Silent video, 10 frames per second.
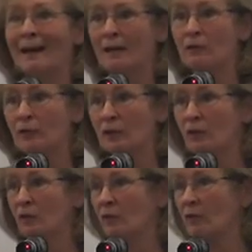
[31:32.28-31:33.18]

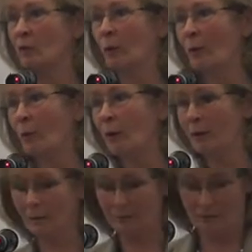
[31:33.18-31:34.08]
advocates of what
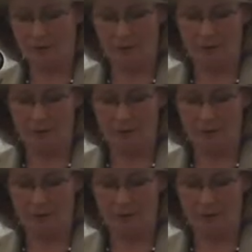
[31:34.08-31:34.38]
worked.